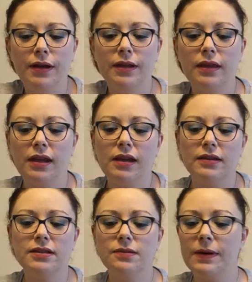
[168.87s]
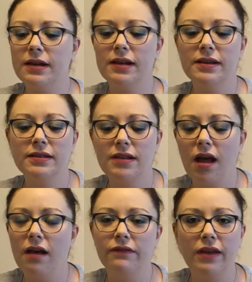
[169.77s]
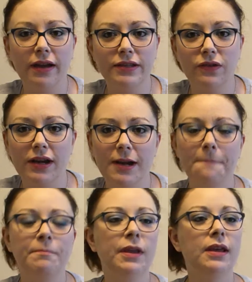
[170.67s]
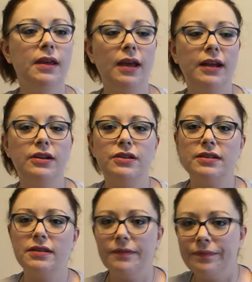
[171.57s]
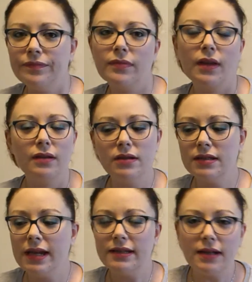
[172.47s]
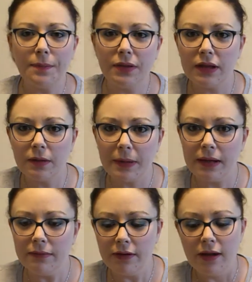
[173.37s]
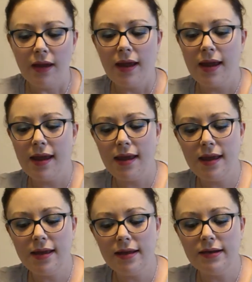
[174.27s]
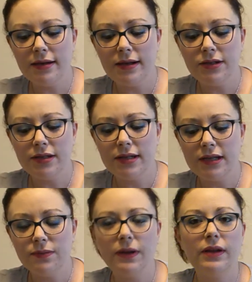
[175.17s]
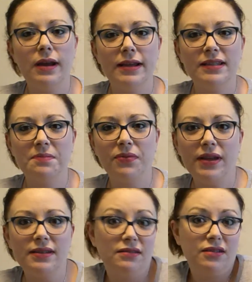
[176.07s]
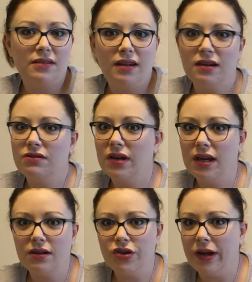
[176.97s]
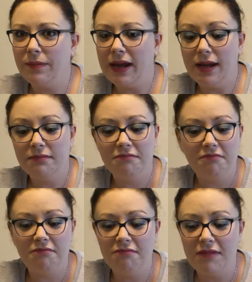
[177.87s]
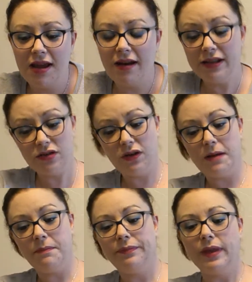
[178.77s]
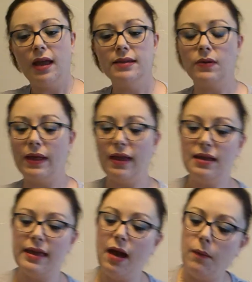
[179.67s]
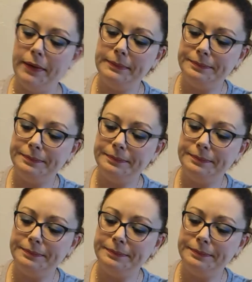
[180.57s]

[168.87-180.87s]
the sweetness of the ice cream kind of just takes it up a little bit, and it just tastes really nice and pleasant, just like you're drinking champagne and ice cream. So I like that one,